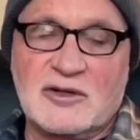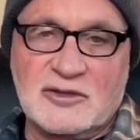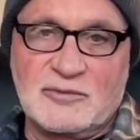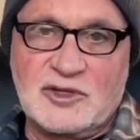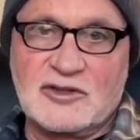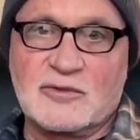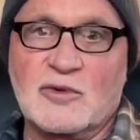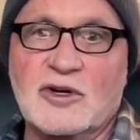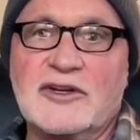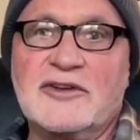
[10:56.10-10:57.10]
B is
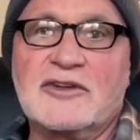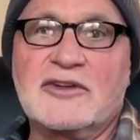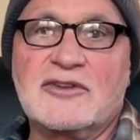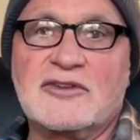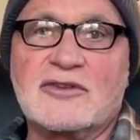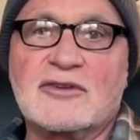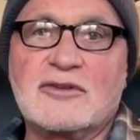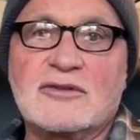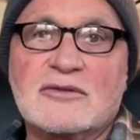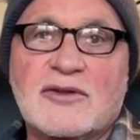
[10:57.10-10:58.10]
1,
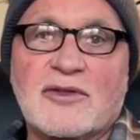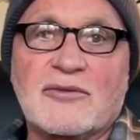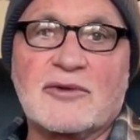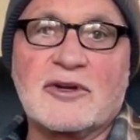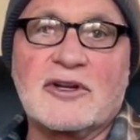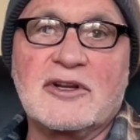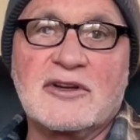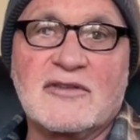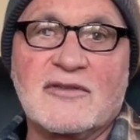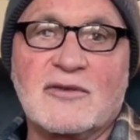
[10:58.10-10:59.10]
2, 3,
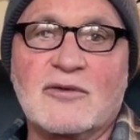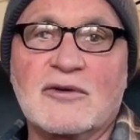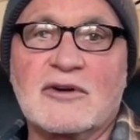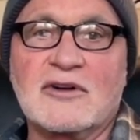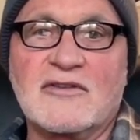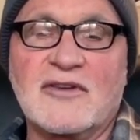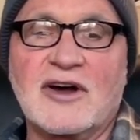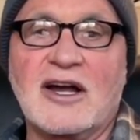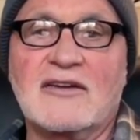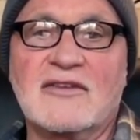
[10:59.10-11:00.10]
4,
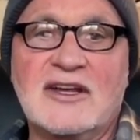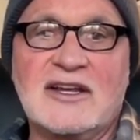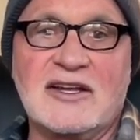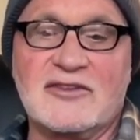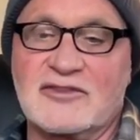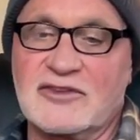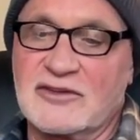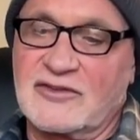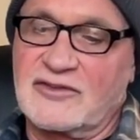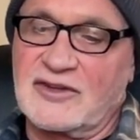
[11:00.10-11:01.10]
5, and G
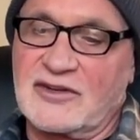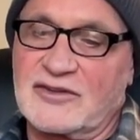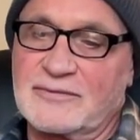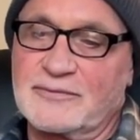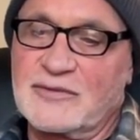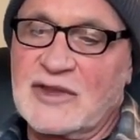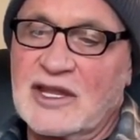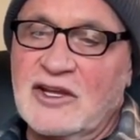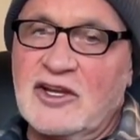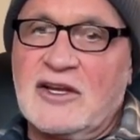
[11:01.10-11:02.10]
is 6.
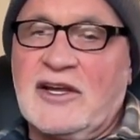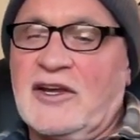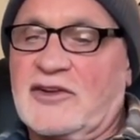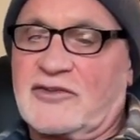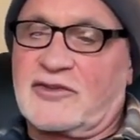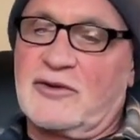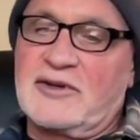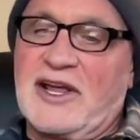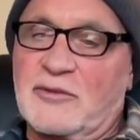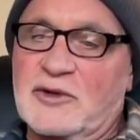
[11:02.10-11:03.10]
So
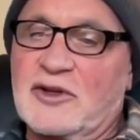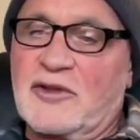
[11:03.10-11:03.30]
now that we know the